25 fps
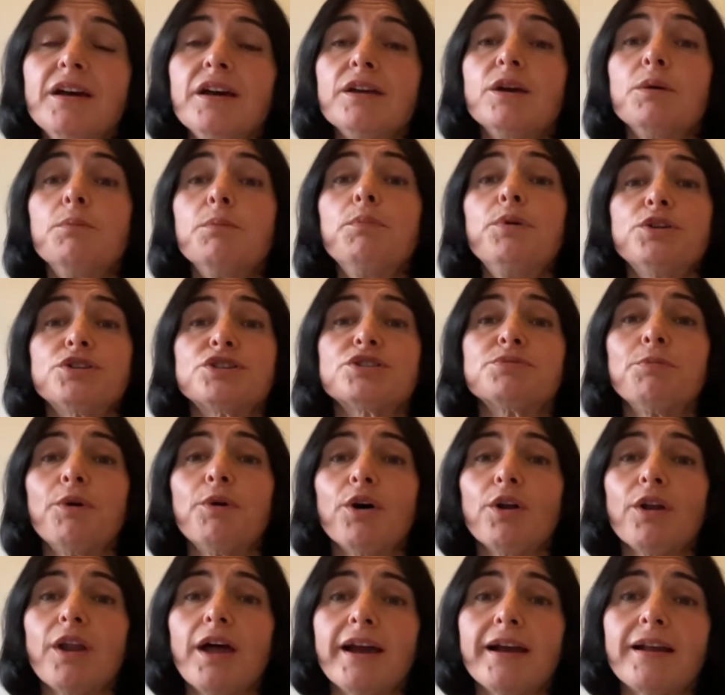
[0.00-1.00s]
You're much
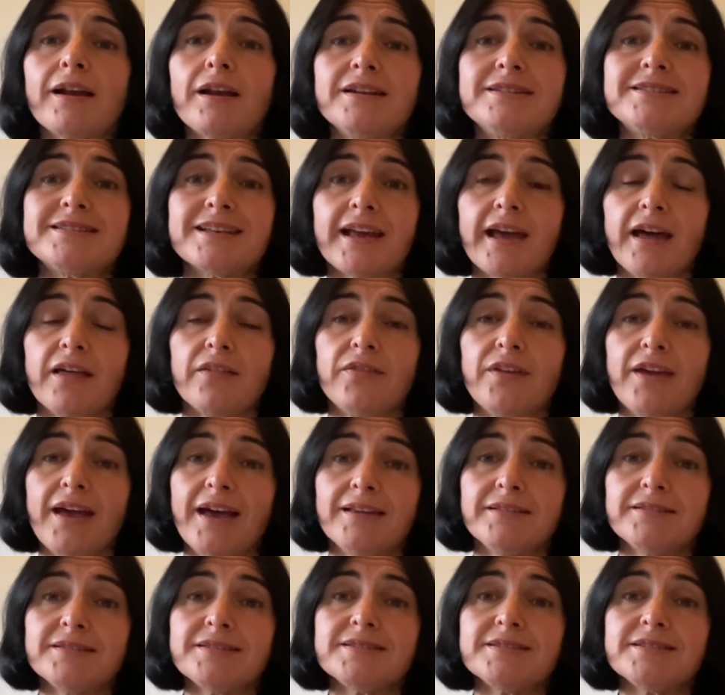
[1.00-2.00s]
more likely to get the
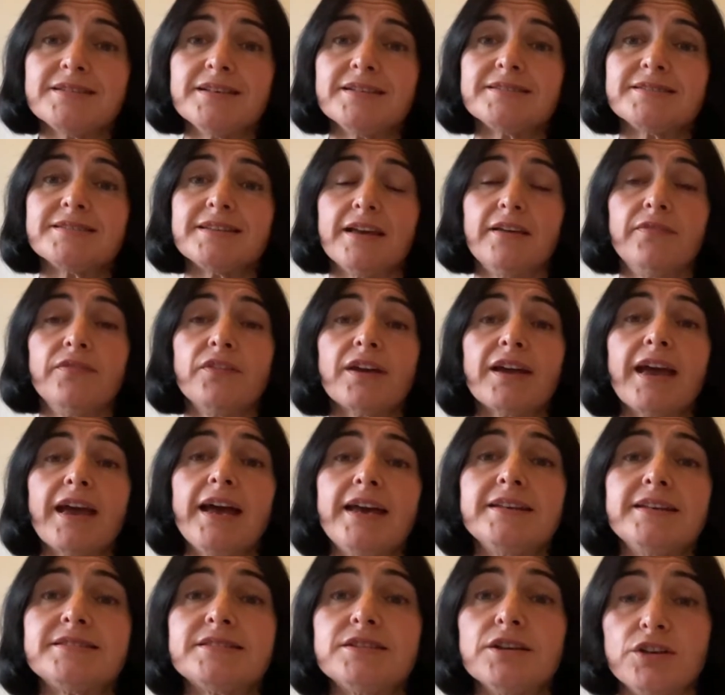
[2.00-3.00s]
answers in the
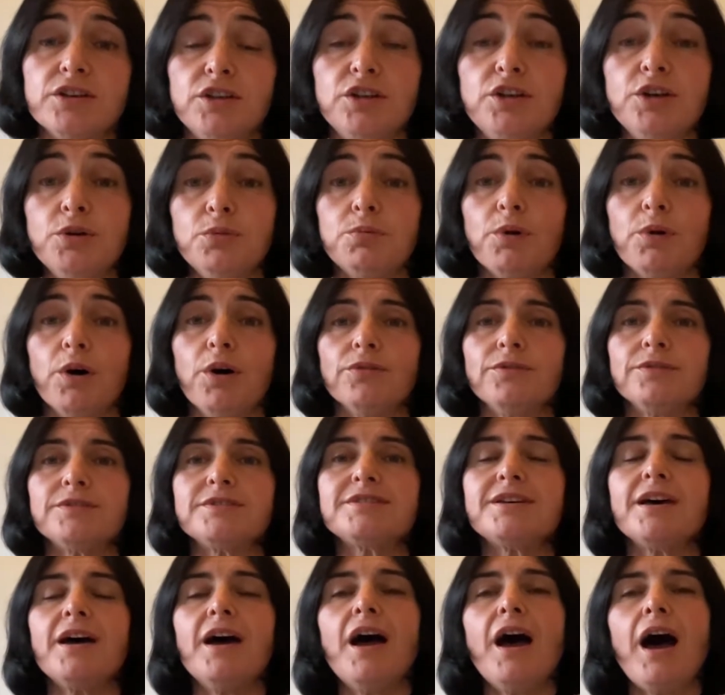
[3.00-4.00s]
case that you
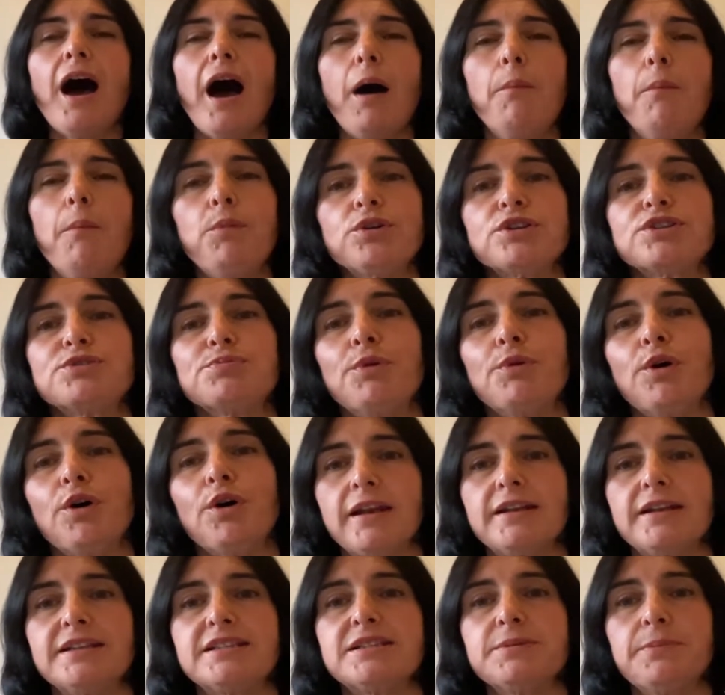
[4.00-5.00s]
want, and much more
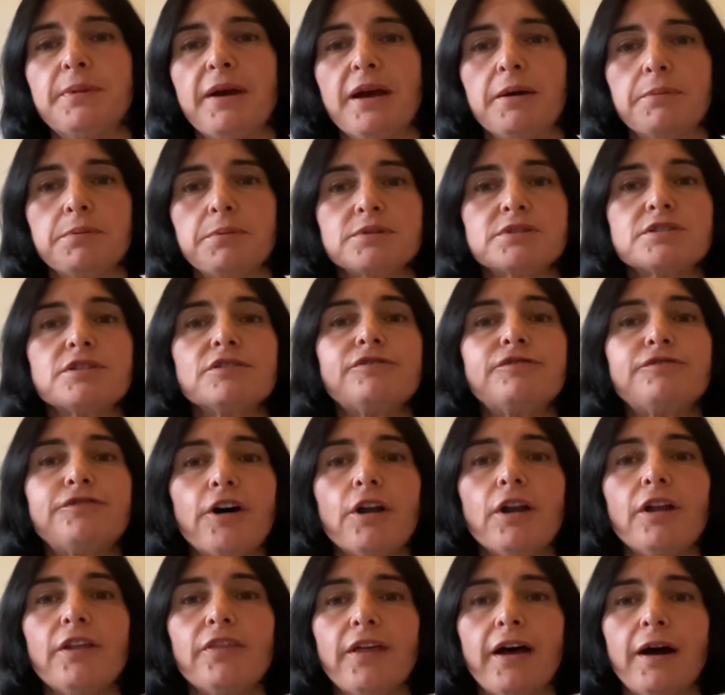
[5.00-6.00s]
likely to be able to
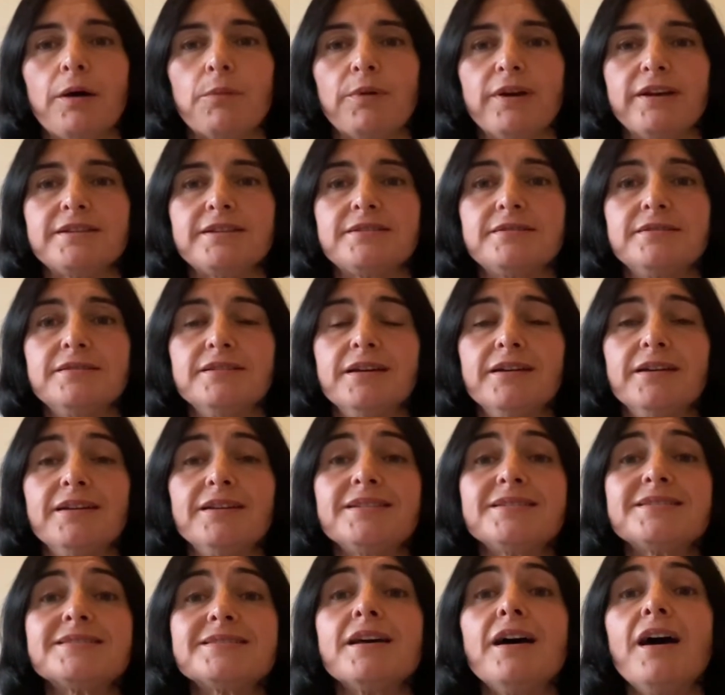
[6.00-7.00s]
follow that
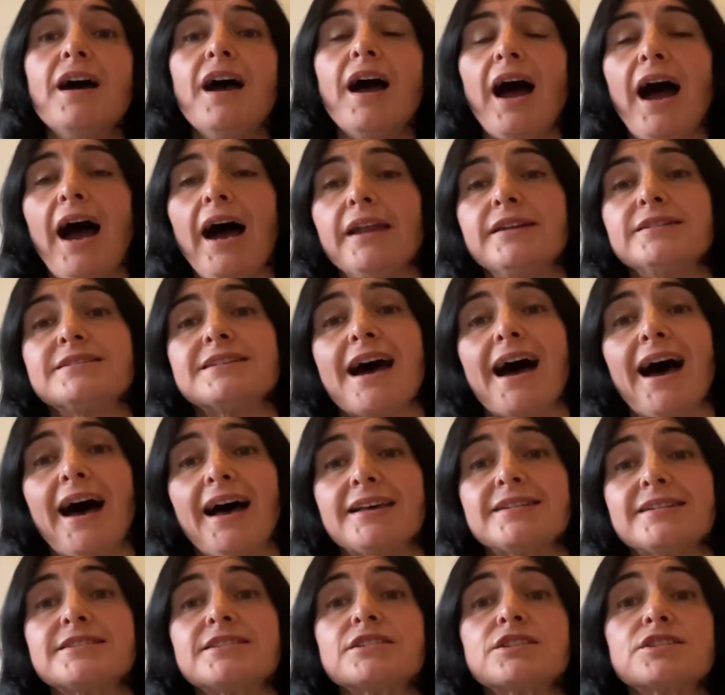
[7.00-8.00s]
witness and
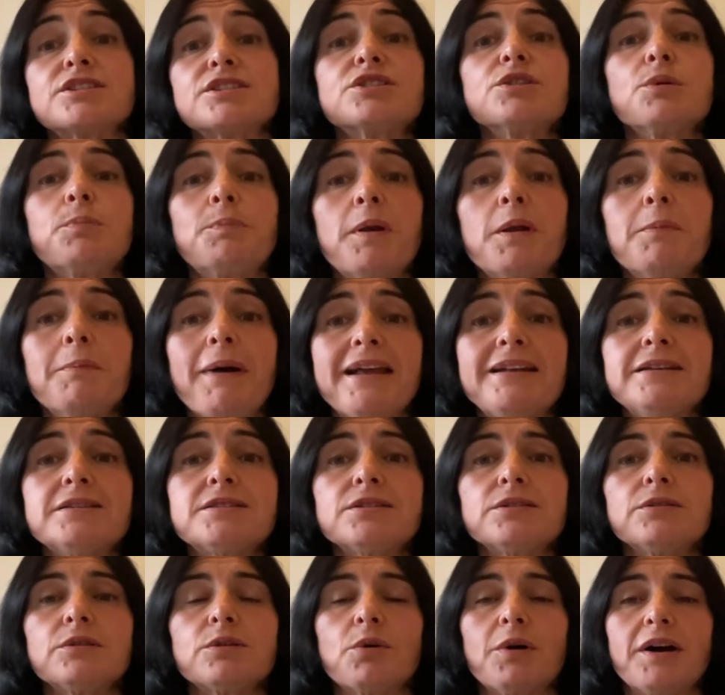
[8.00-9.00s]
ask
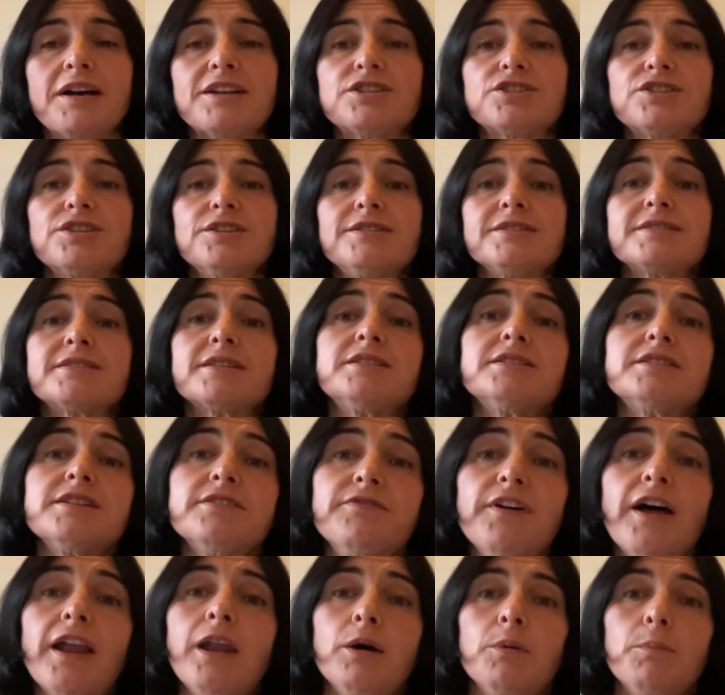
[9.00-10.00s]
supplemental questions and
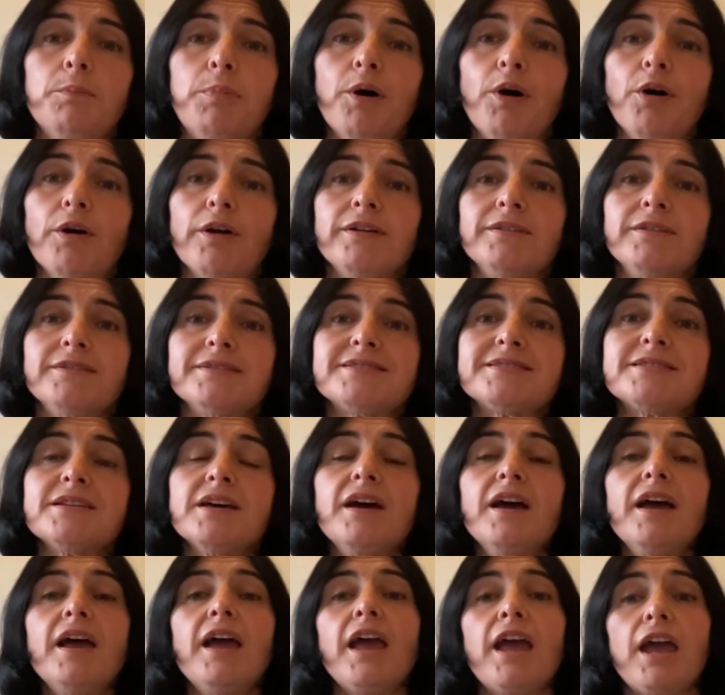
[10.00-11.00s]
develop points
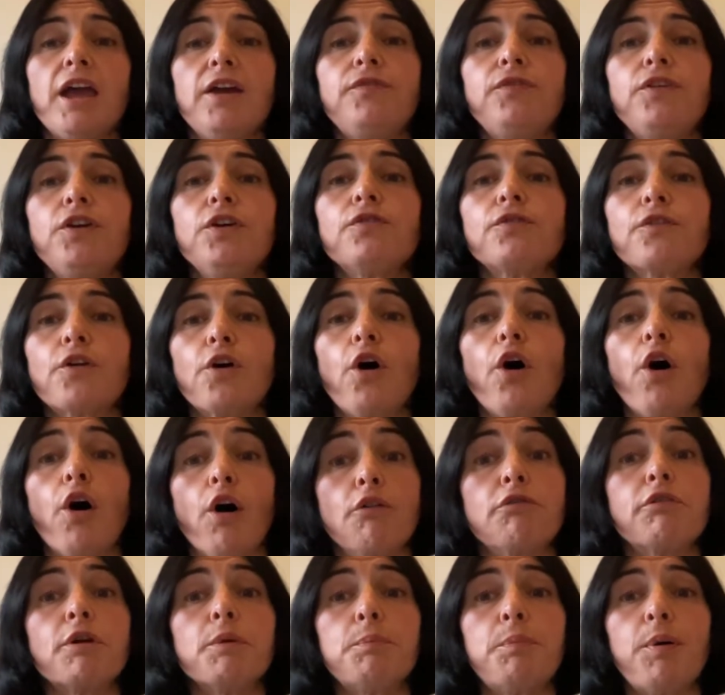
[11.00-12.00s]
if you've got
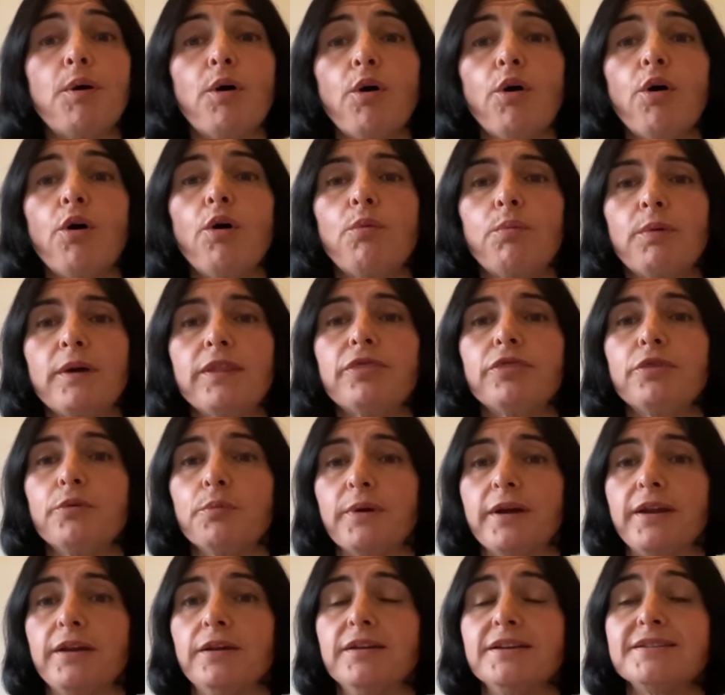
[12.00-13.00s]
a rapport with the
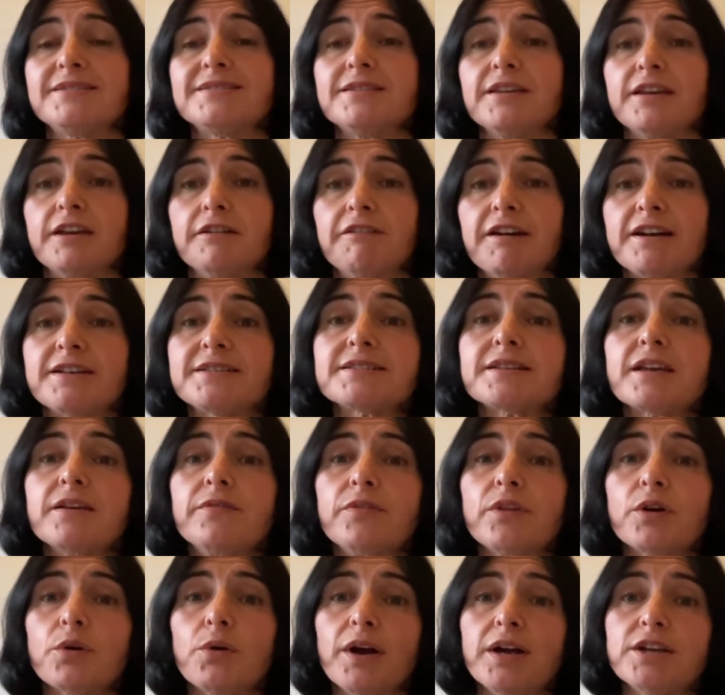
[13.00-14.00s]
witness that you're
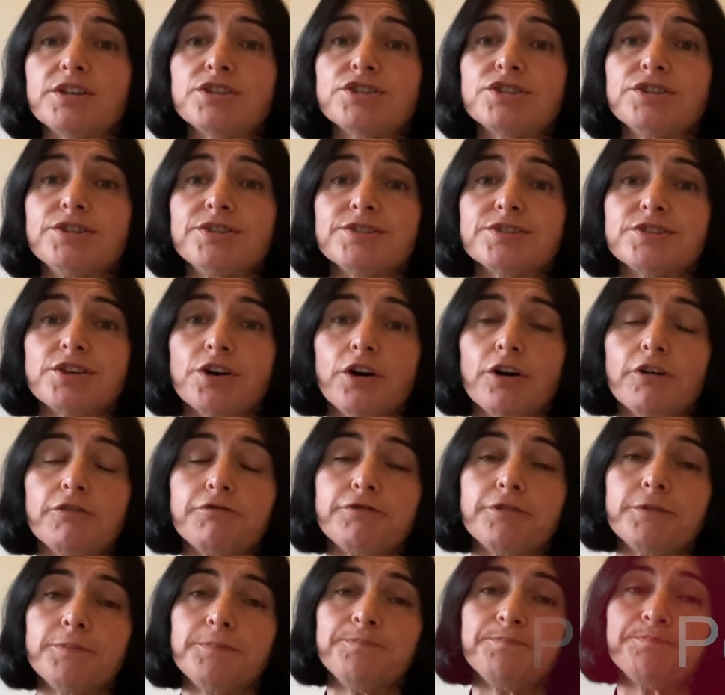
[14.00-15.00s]
asking the questions of.